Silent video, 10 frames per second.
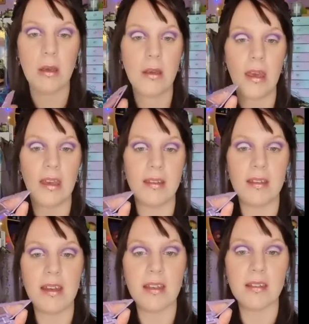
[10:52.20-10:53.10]
Okay, so
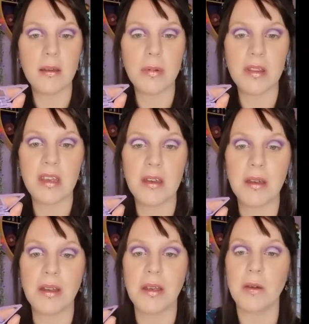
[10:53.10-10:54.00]
next up I think
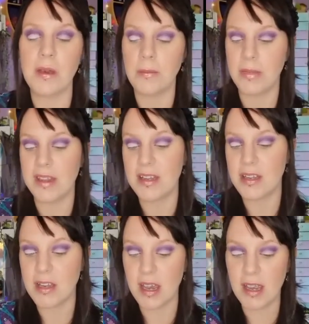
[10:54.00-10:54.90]
I'm going to go in with this
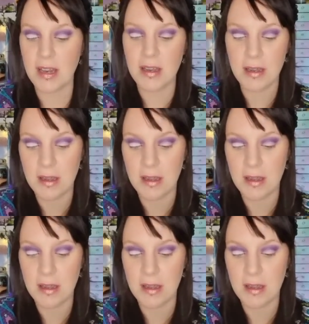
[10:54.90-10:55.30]
shade.